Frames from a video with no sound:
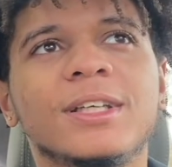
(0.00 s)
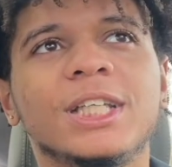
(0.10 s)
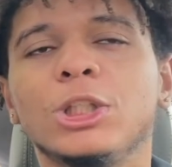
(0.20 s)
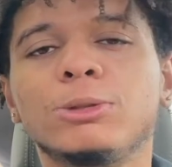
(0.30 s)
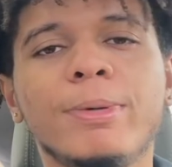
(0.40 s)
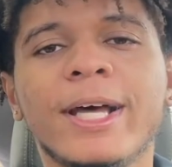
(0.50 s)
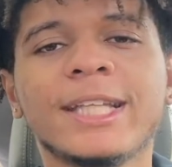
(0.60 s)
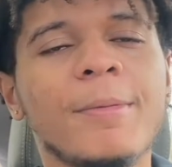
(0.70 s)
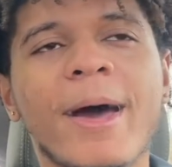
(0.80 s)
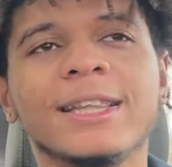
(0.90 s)
He used to be like
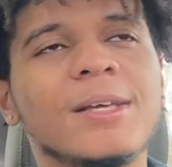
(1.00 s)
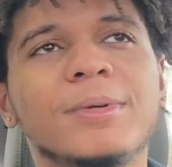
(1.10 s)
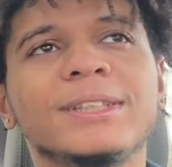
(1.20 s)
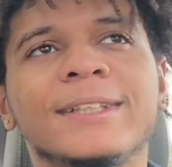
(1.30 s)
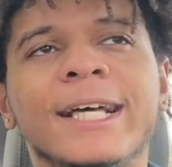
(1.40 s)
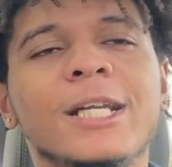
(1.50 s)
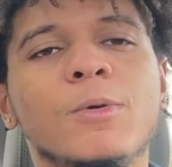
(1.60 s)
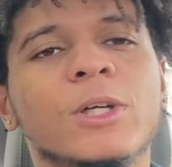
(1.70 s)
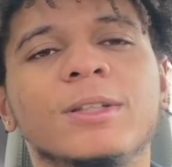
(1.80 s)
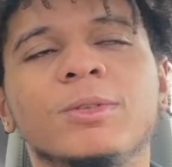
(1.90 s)
that back then, but he's not that
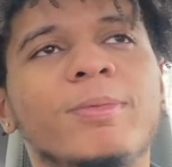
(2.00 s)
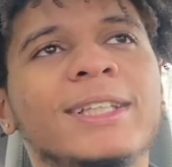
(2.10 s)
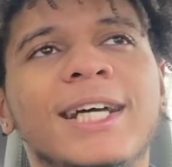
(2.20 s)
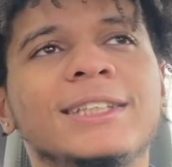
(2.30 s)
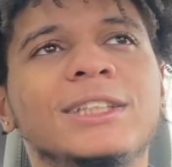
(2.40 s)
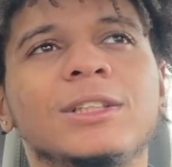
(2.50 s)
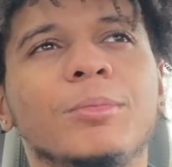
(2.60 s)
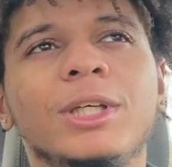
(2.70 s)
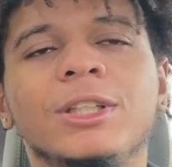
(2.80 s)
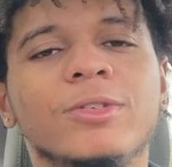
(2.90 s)
anymore. He, Mike Tyson's a
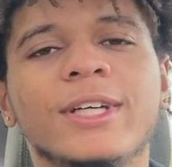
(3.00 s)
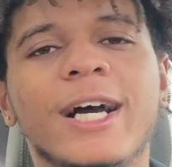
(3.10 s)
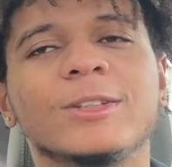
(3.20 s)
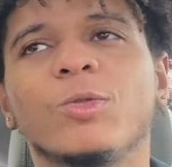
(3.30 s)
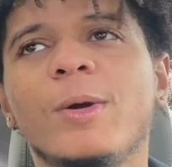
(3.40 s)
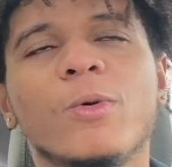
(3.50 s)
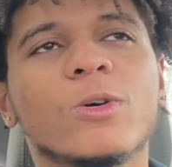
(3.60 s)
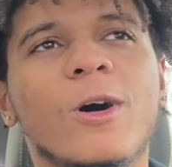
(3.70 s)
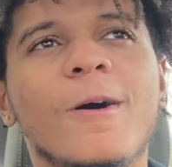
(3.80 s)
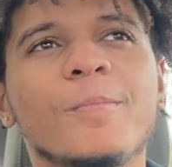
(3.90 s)
completely different guy. He's way more
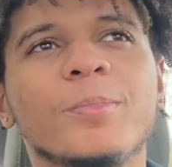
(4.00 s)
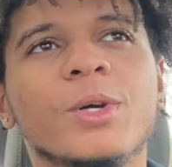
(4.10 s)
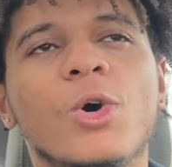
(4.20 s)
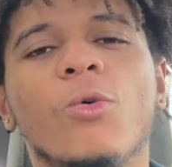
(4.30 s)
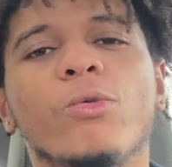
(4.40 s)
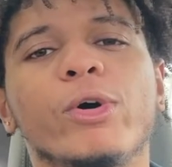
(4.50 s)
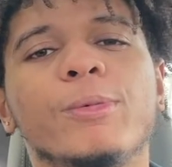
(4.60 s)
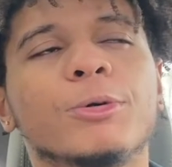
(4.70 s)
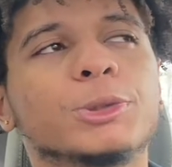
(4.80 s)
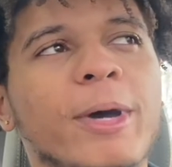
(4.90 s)
calm, way
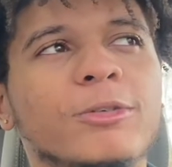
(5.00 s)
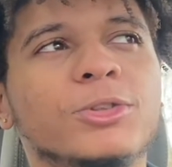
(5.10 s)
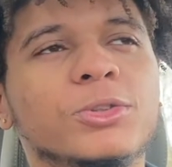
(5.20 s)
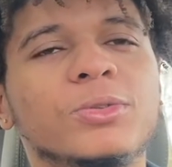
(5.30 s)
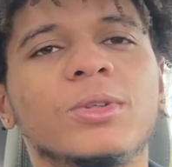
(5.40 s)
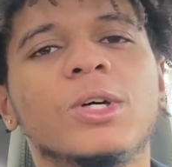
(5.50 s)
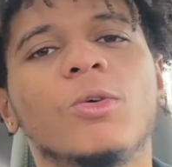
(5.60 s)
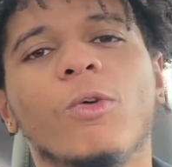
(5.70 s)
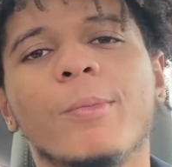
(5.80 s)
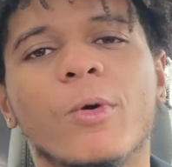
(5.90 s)
more respectful,
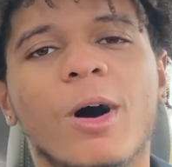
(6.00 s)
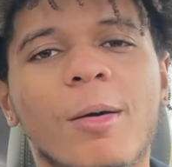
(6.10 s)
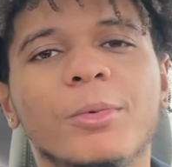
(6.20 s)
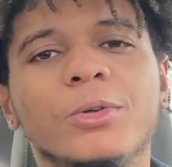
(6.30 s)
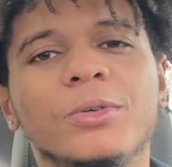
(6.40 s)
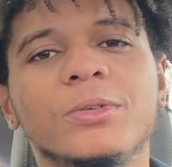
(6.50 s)
way more humble.